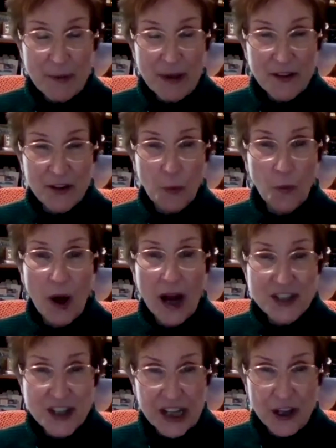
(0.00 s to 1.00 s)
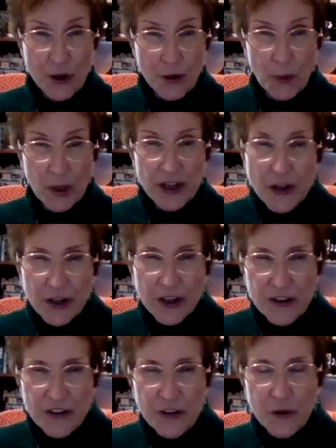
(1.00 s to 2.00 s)
I mean, they're watching you. What are you going
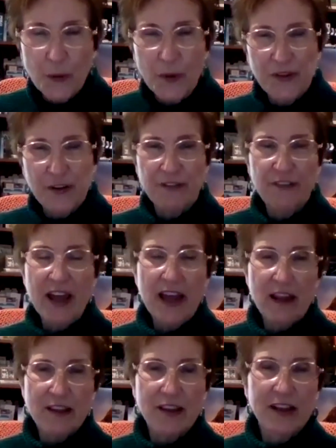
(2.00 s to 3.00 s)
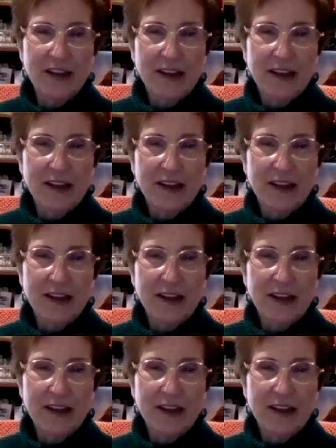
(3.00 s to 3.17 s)
to do with your faith?